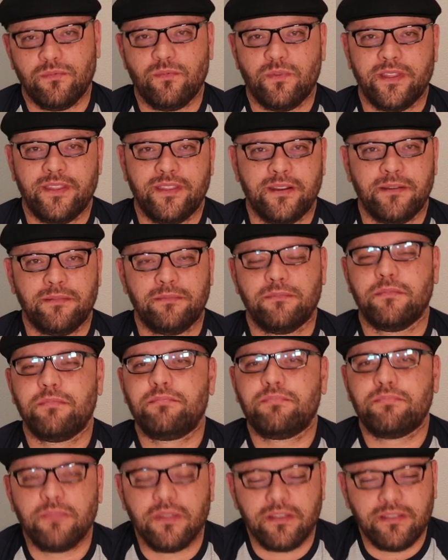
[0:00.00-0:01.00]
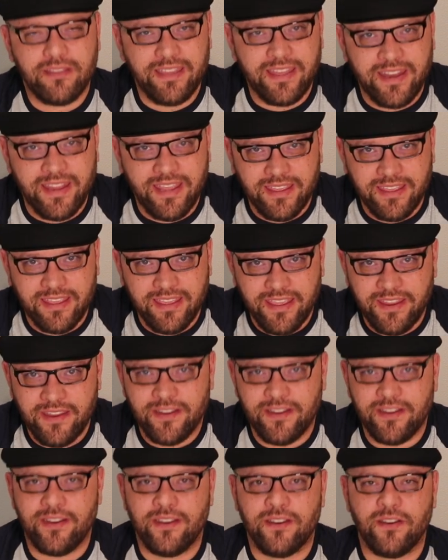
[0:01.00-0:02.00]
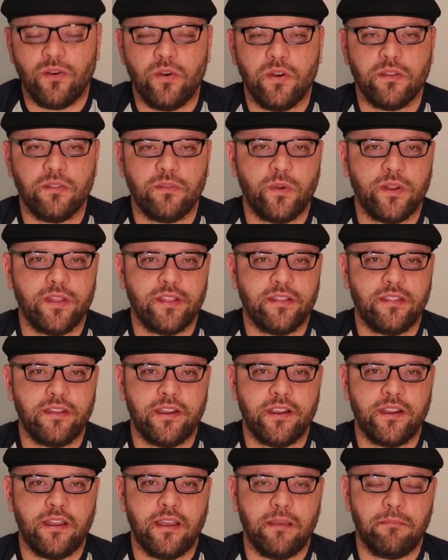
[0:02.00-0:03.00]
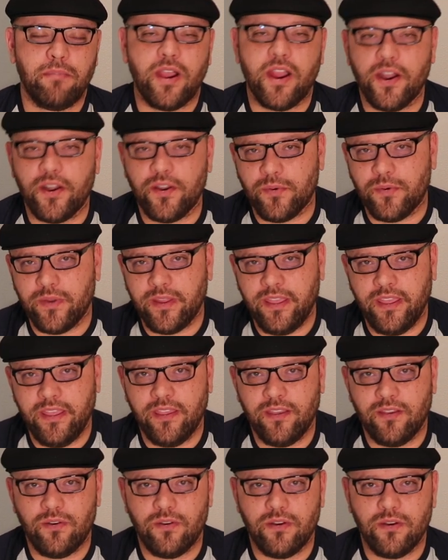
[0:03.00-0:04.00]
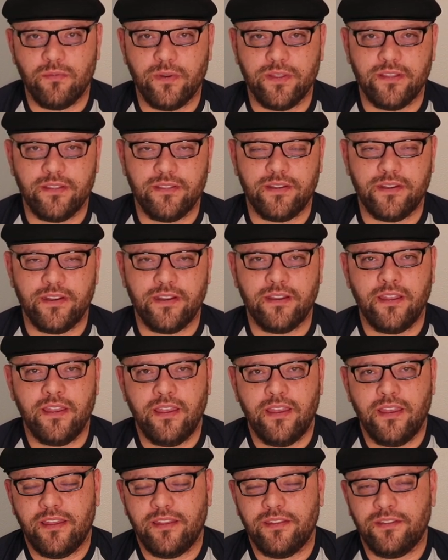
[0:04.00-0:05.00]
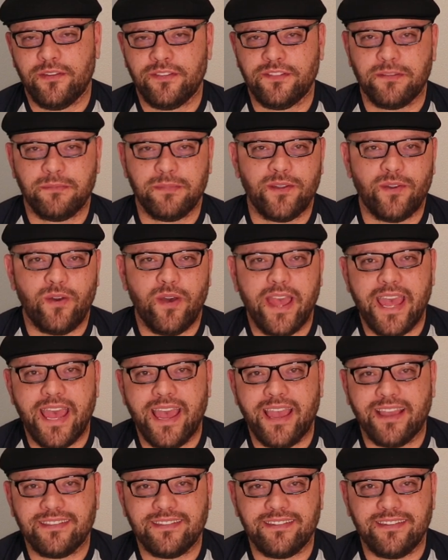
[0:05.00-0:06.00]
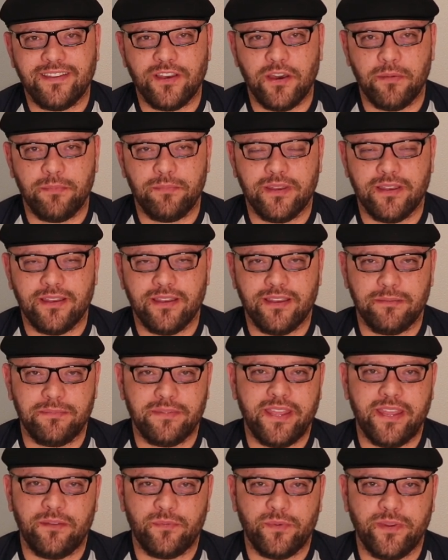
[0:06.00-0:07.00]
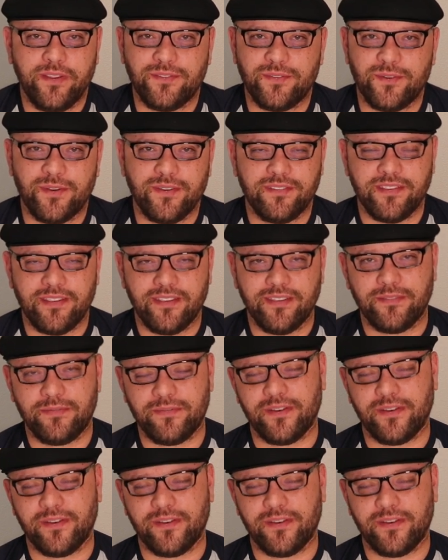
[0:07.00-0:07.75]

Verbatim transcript: when they're getting gear or whether they're uh, bartering or whether they're doing some little hacks to help uh, obtain resources.